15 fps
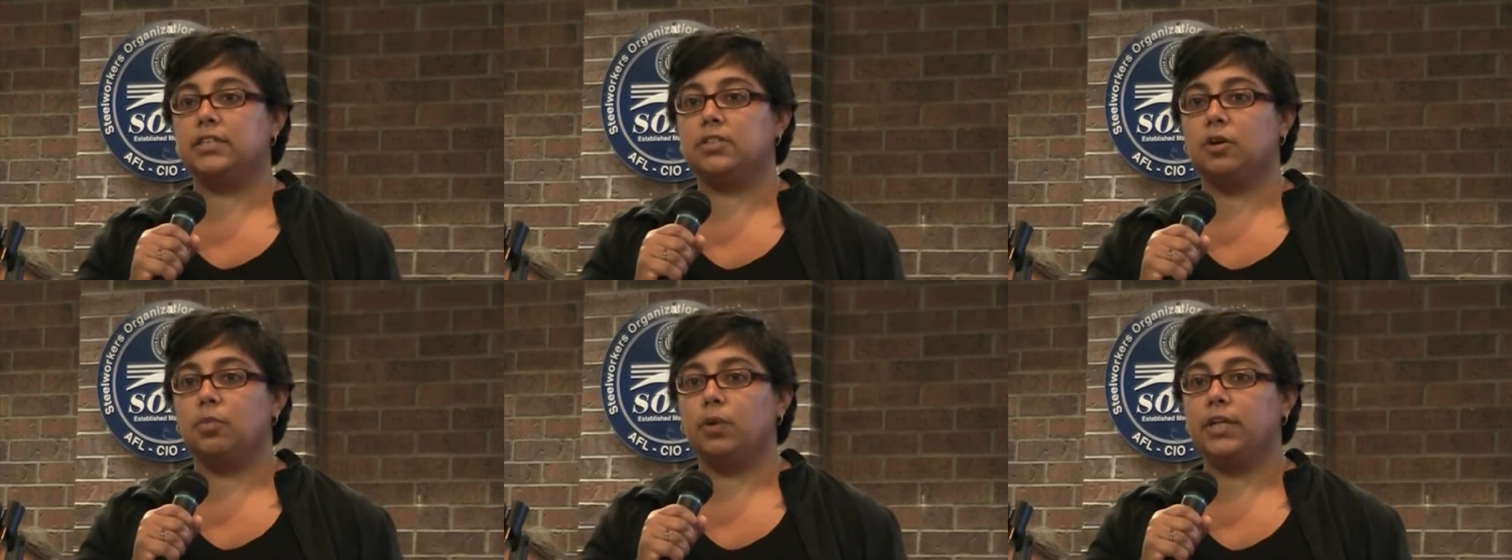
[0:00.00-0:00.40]

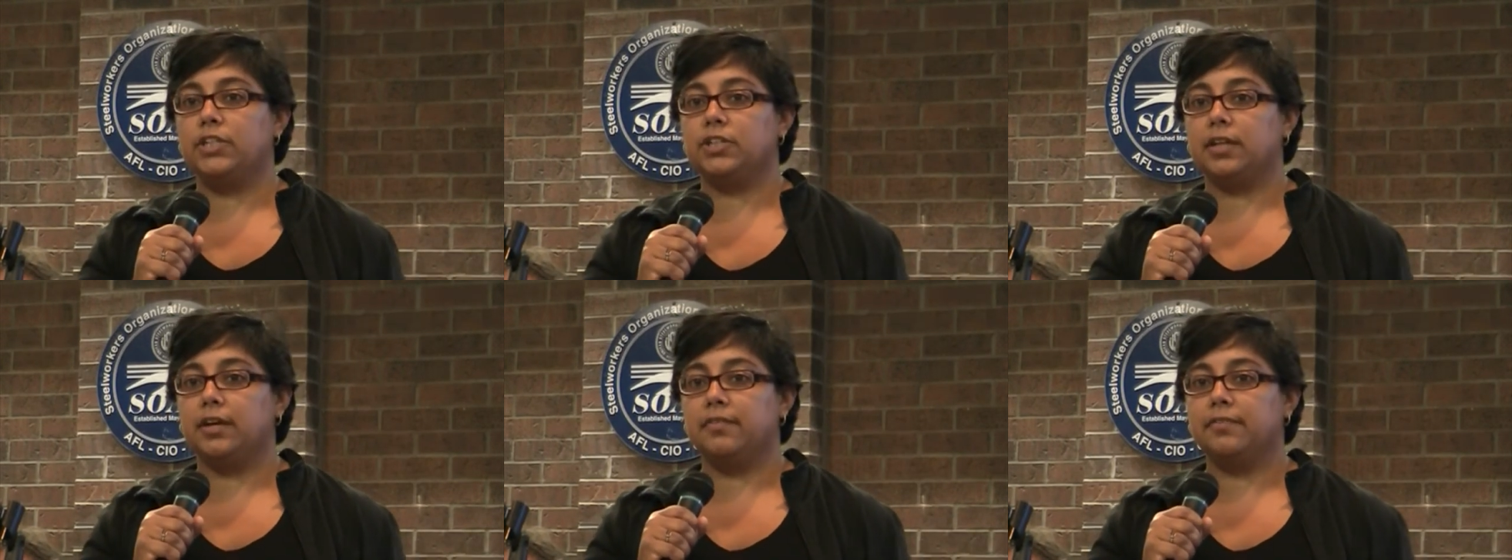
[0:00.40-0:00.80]
fight to
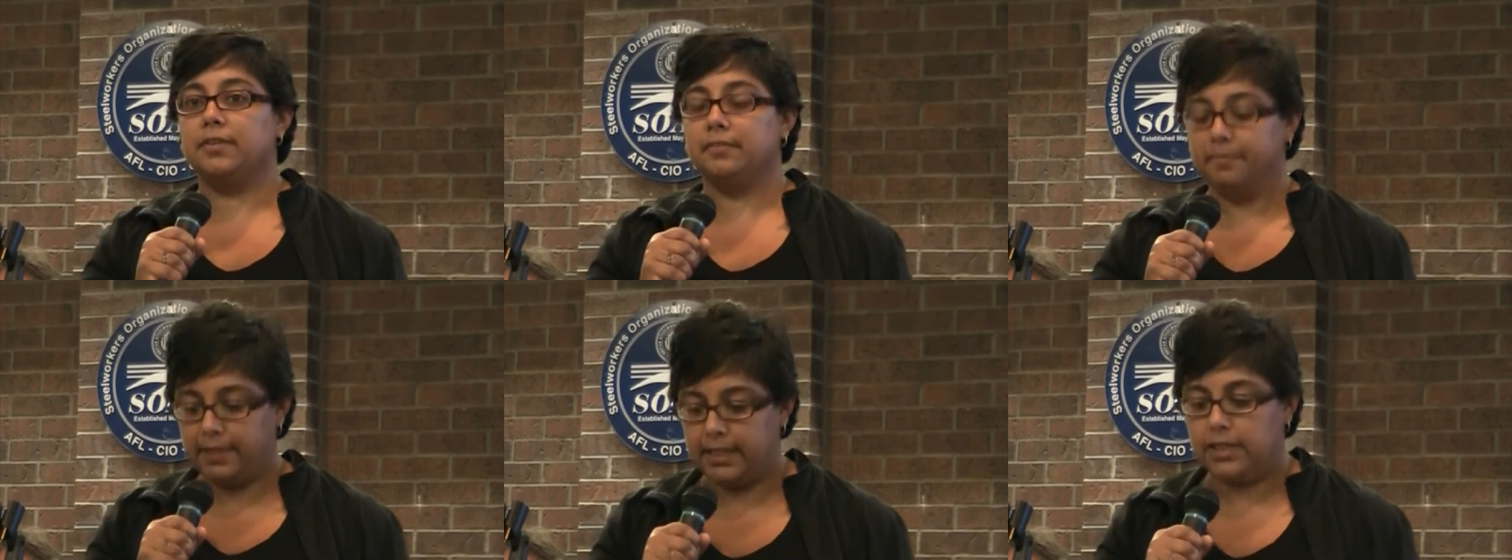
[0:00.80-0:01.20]
stop
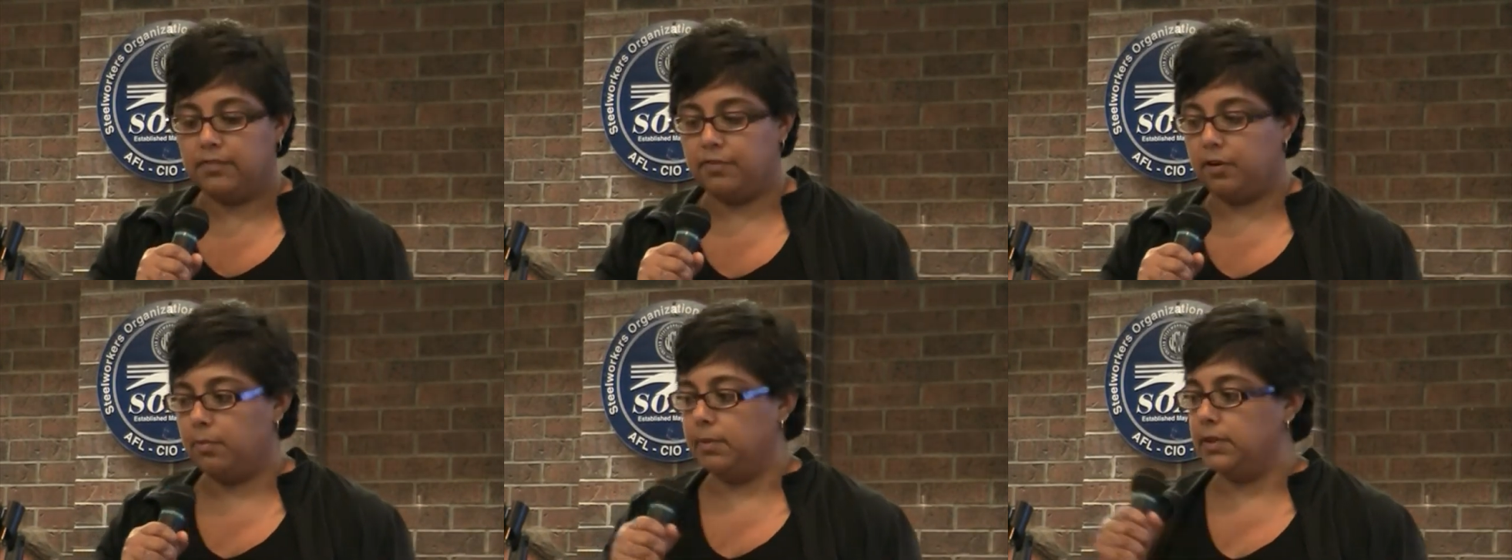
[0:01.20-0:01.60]
wage
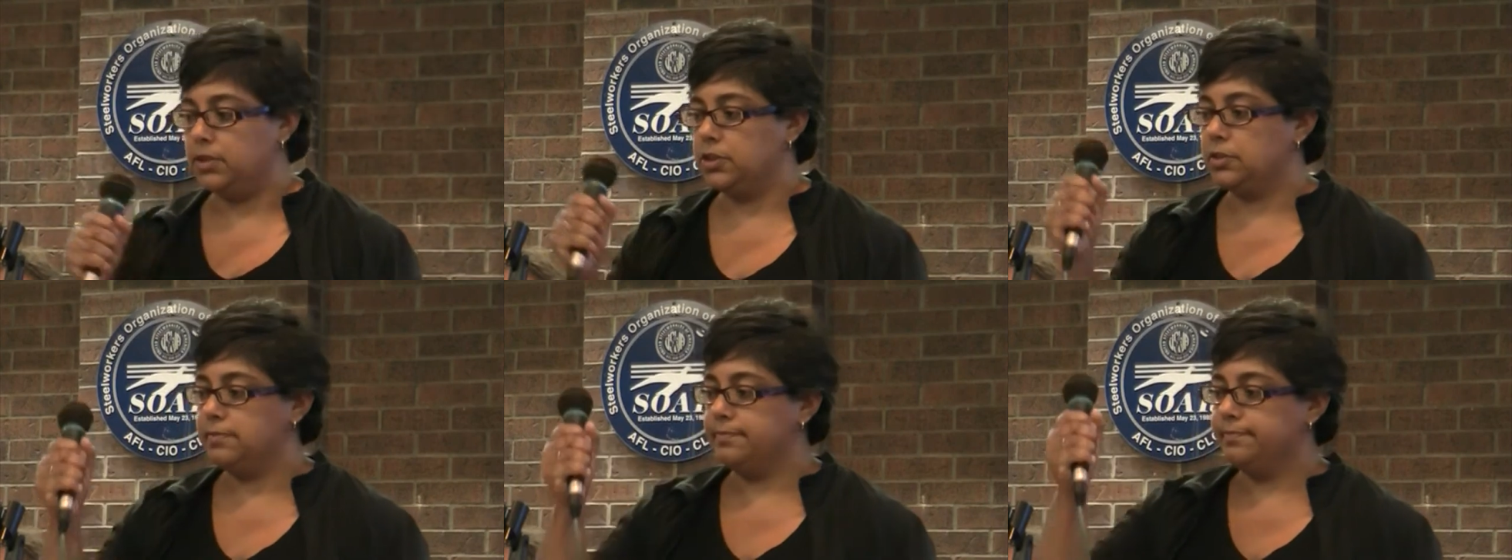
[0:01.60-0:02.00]
theft. Thank
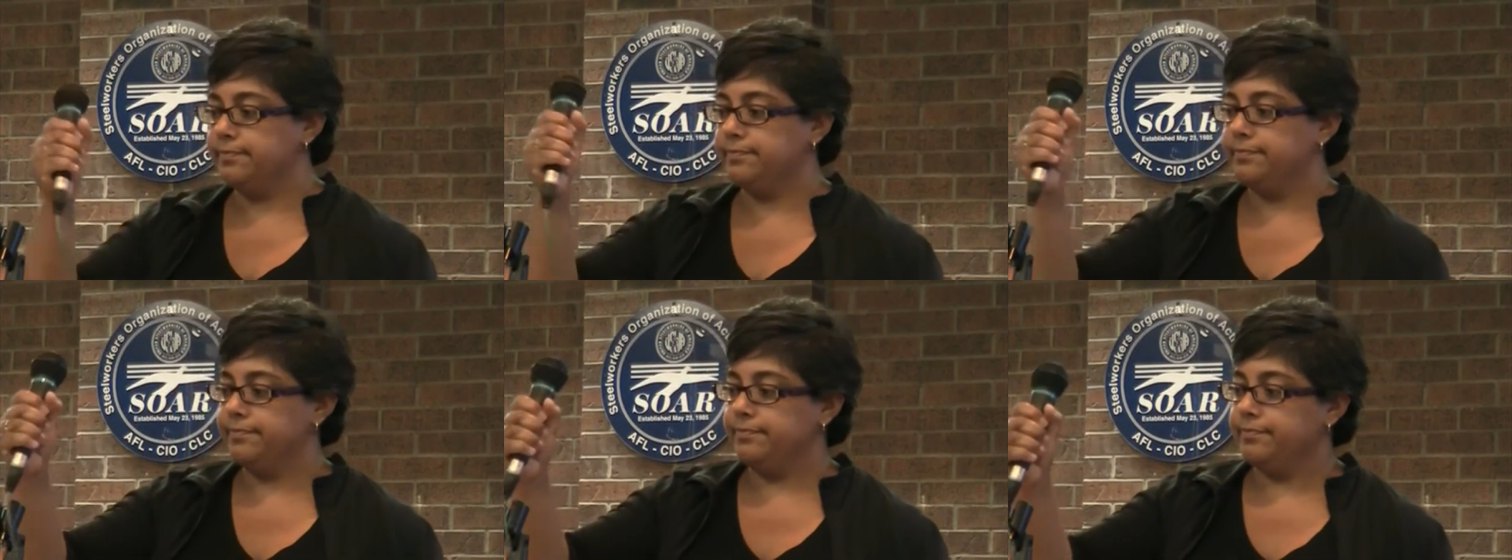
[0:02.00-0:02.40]
you very
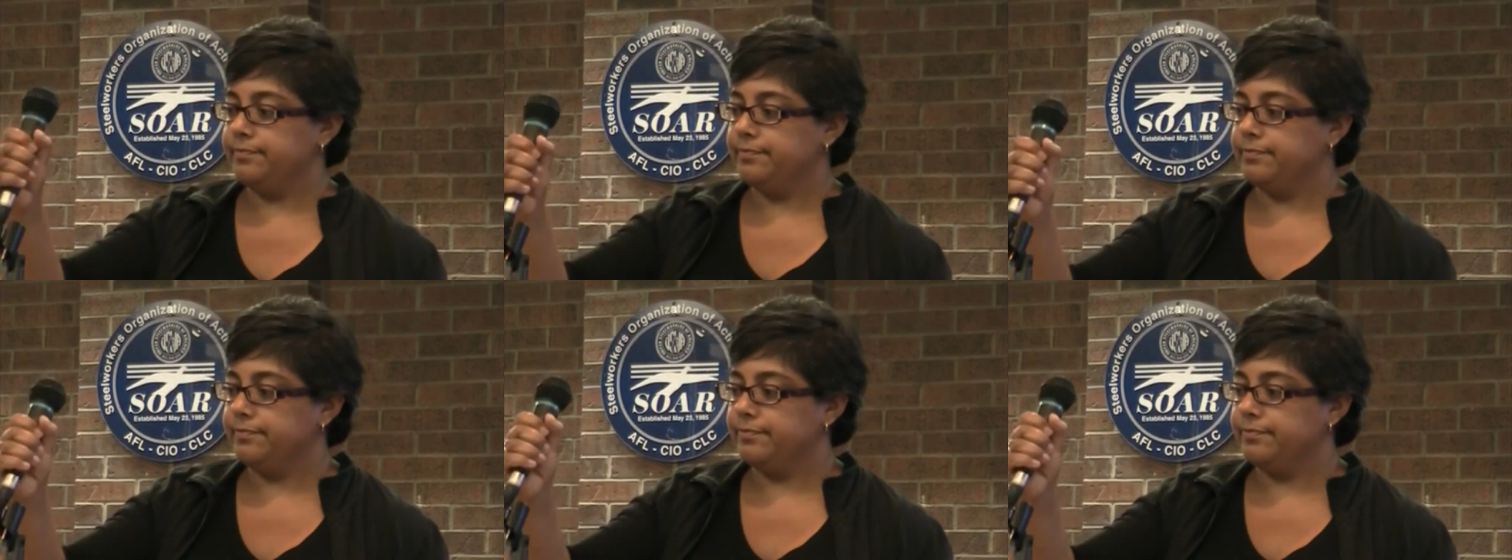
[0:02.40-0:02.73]
much.